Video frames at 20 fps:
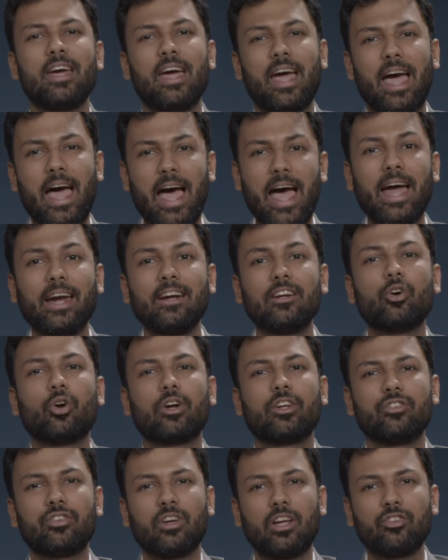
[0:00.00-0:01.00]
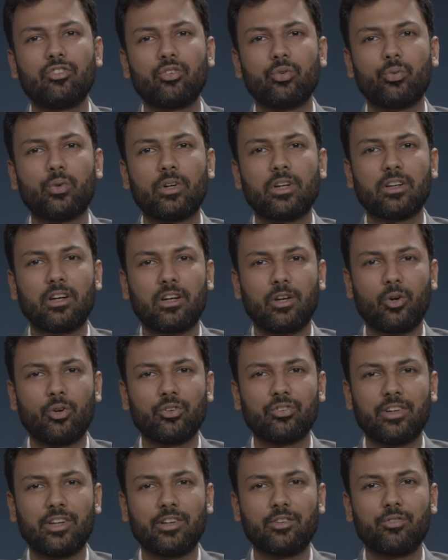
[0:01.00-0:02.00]
and got a chance to work
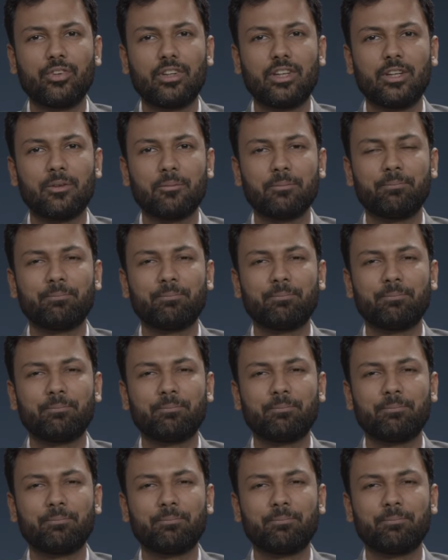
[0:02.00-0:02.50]
alongside with him.